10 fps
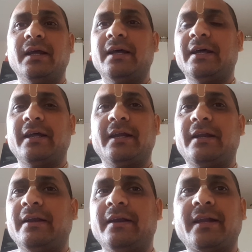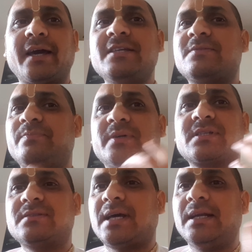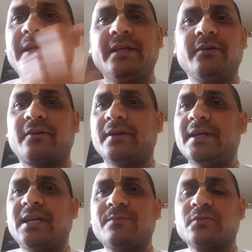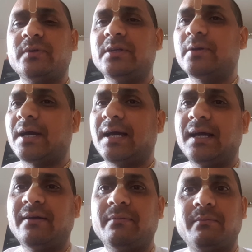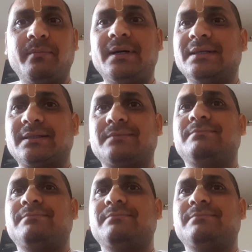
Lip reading: nice personality or relatives we do have, but